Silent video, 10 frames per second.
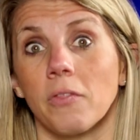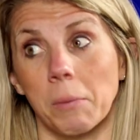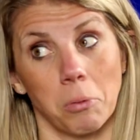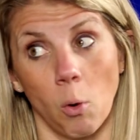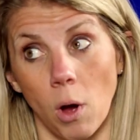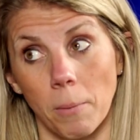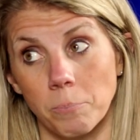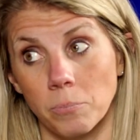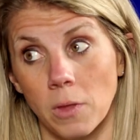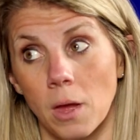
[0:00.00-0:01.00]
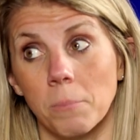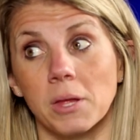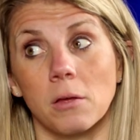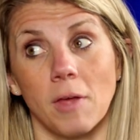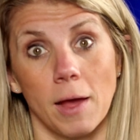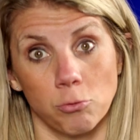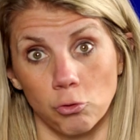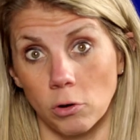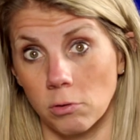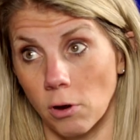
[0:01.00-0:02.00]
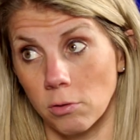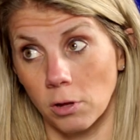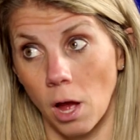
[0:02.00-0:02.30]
they blow up because estrogen starts